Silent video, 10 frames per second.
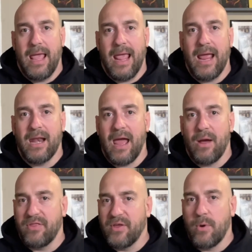And
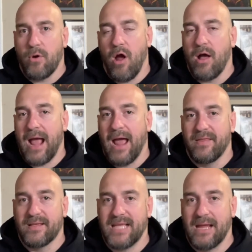I think we were all kind of in
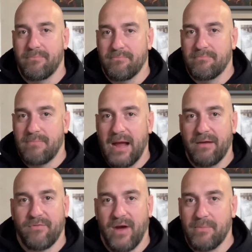the same
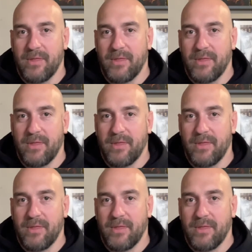mind frame.